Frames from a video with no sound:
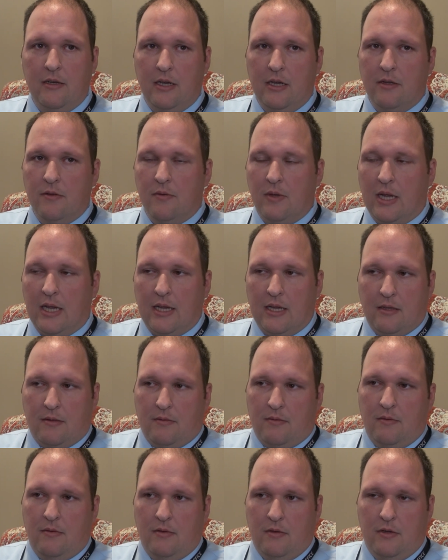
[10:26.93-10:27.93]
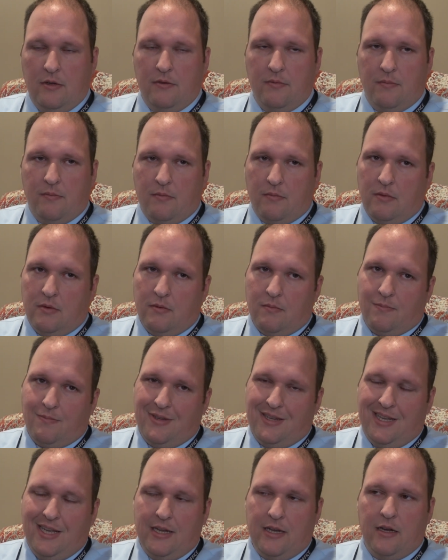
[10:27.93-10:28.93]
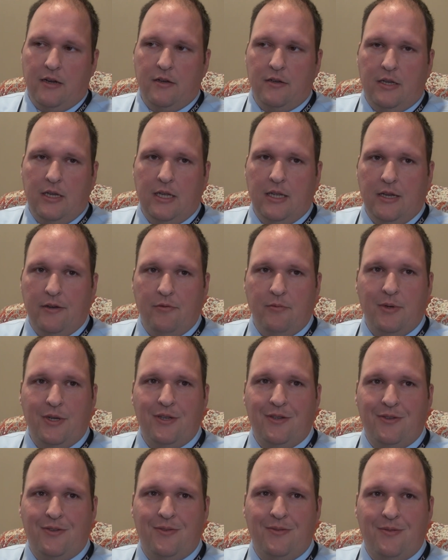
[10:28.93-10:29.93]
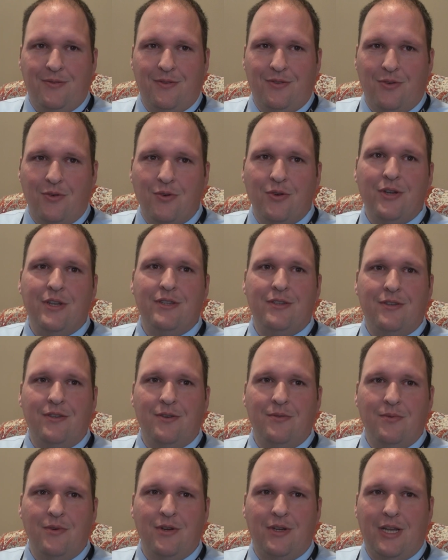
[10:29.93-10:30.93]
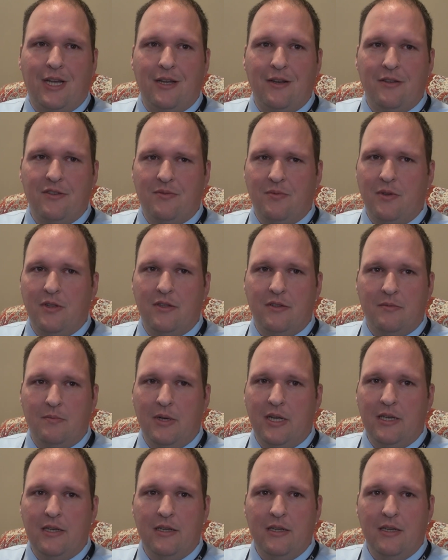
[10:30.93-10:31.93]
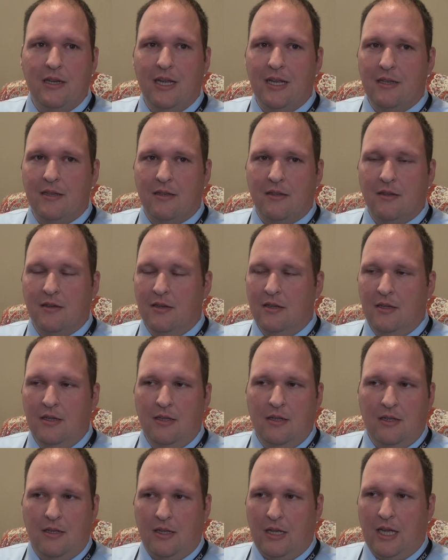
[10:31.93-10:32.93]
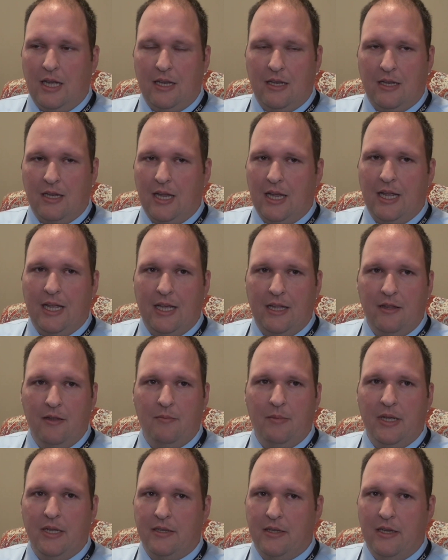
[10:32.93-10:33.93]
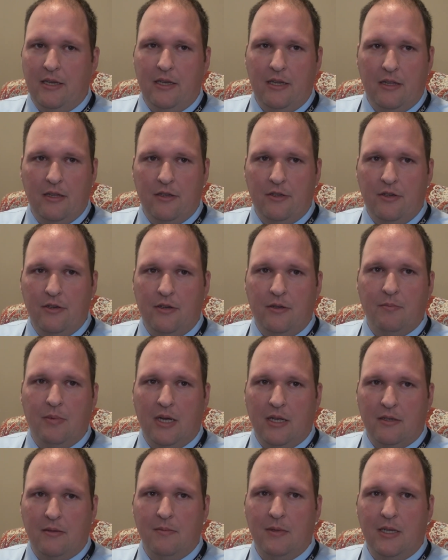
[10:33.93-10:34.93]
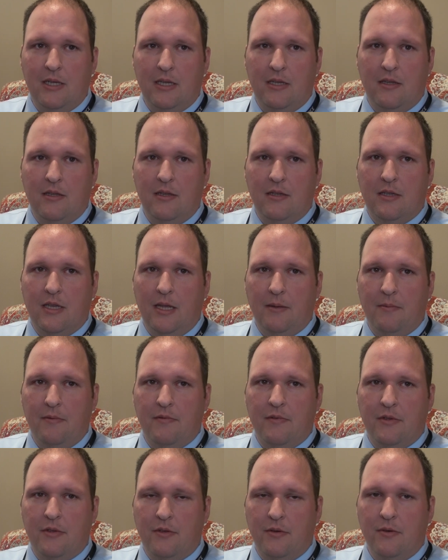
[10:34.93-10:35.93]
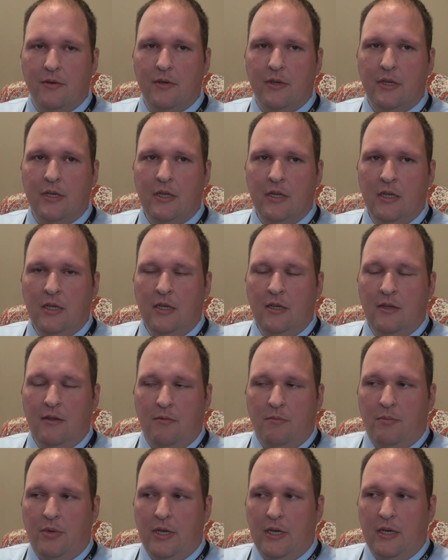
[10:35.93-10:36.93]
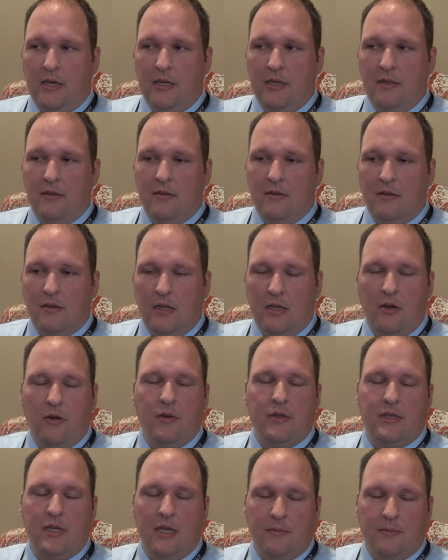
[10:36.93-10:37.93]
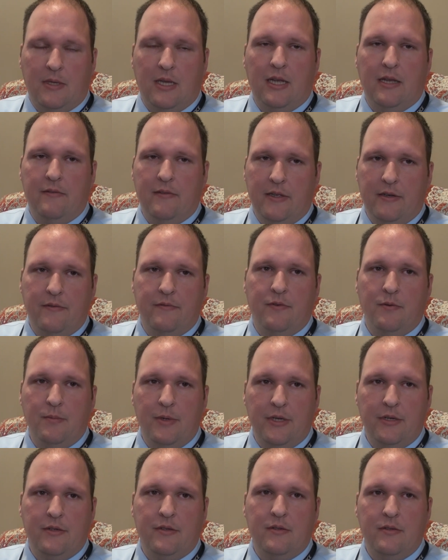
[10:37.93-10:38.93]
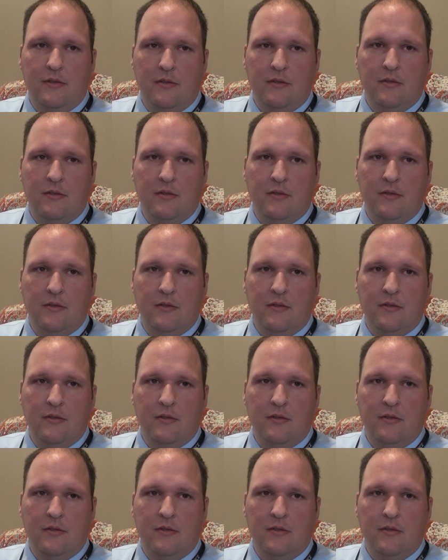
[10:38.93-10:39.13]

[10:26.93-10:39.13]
Now, I, you know, can't guarantee that everybody's story is going to work out as well as mine did. I had the best ending that you could possibly get to this type of a story, but it always helps to have that information.